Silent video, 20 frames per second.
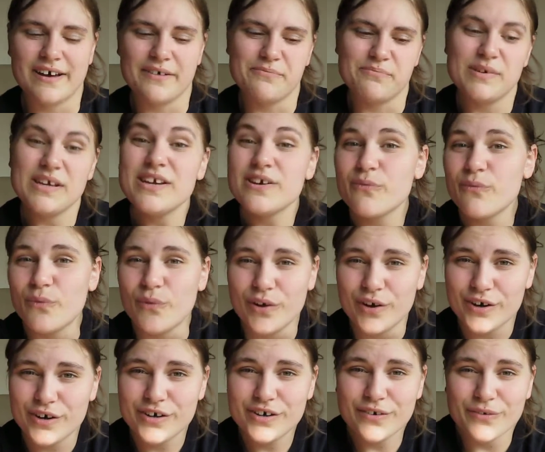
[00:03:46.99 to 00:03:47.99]
Being a
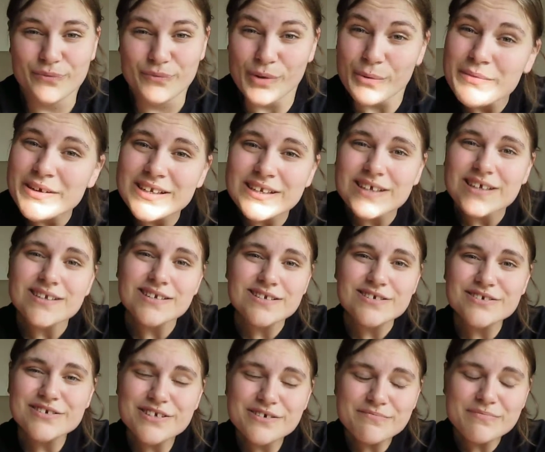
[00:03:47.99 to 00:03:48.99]
woman in
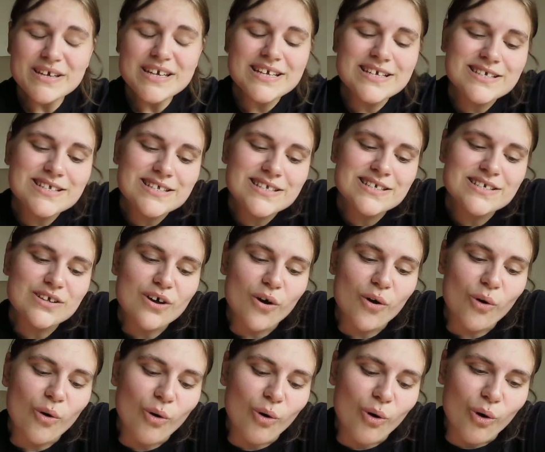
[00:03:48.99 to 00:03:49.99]
nerddom isn't
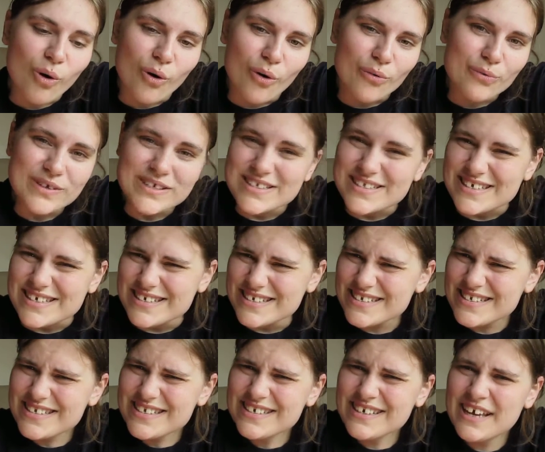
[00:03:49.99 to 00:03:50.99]
always
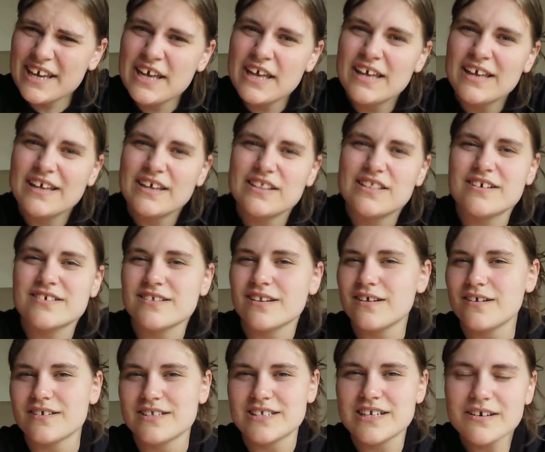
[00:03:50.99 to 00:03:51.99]
easy. There's a
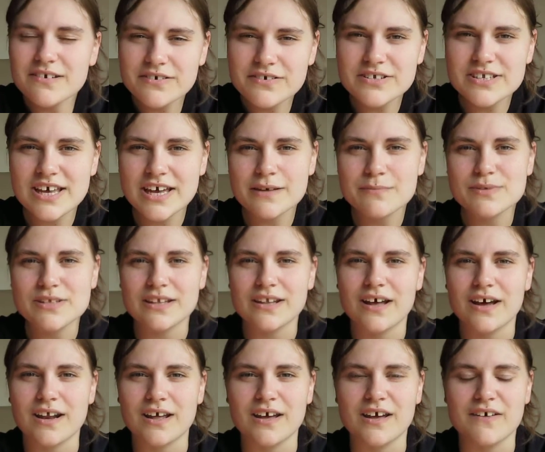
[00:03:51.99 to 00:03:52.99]
lot of stereotypes, a
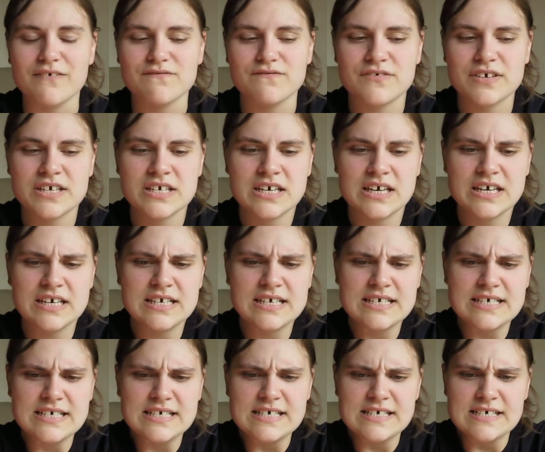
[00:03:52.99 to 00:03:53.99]
lot of
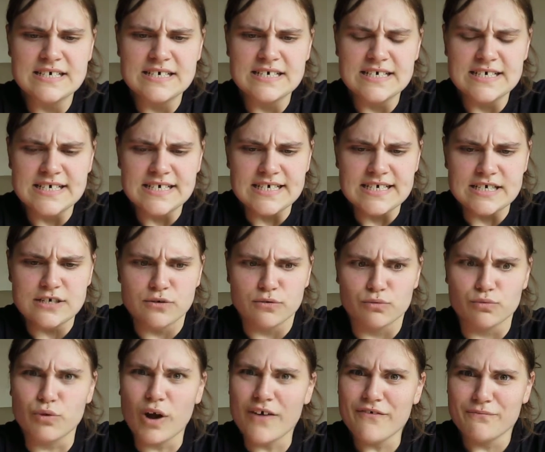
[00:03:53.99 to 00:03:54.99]

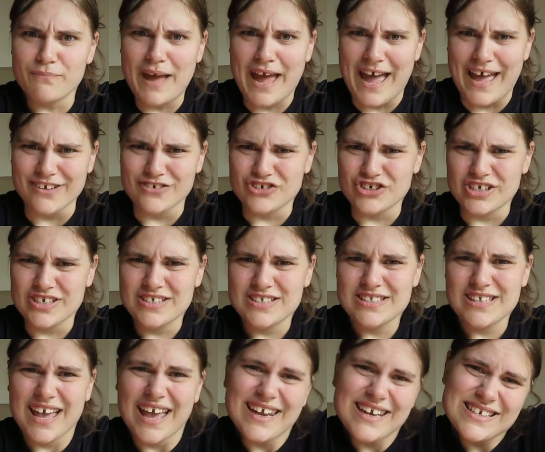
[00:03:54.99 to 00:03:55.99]
rough
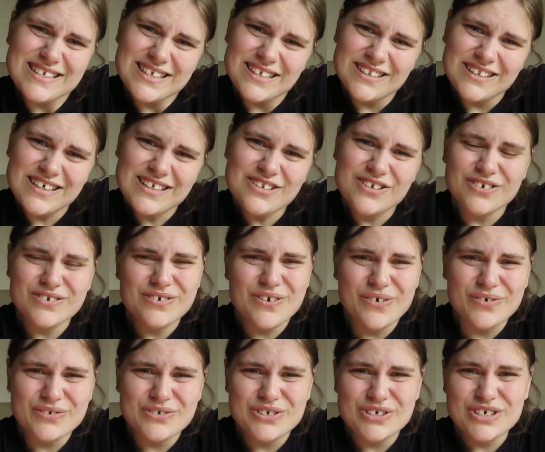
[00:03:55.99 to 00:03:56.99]
patches, and it's something nerd
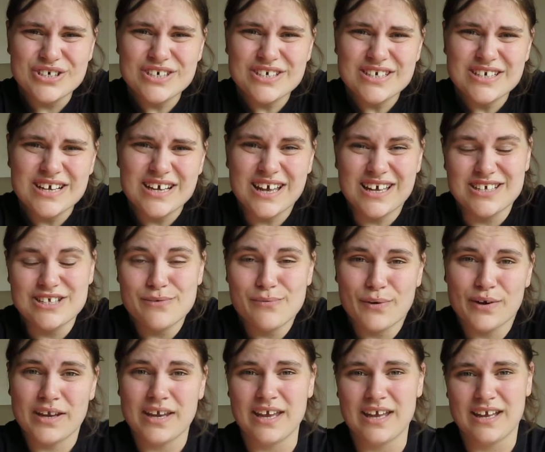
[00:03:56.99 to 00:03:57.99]
culture is
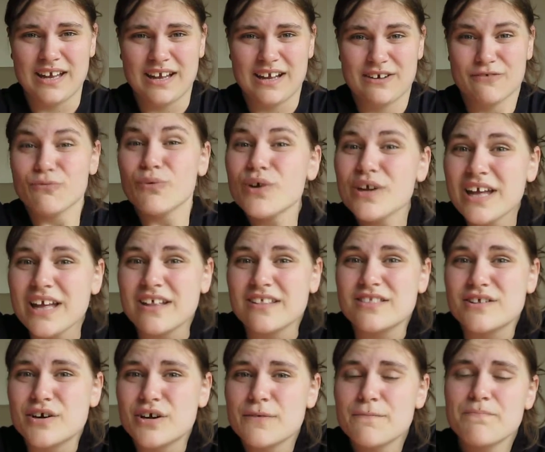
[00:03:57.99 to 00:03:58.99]
working
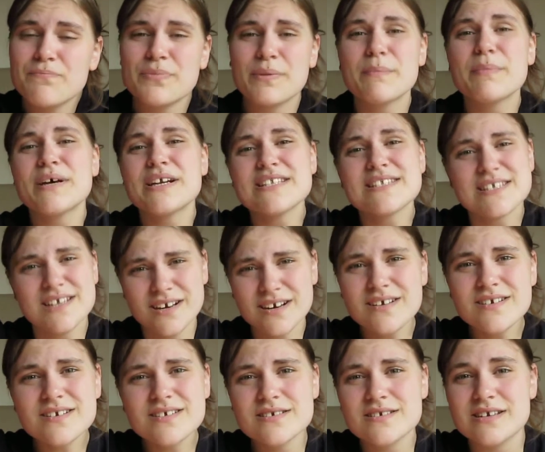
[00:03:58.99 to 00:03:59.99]
through. But it's done
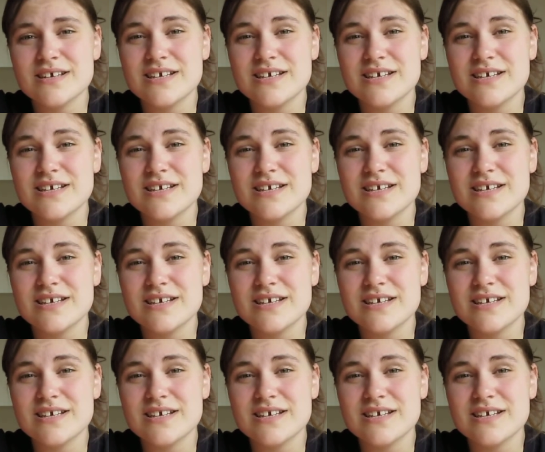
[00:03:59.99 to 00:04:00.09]
on an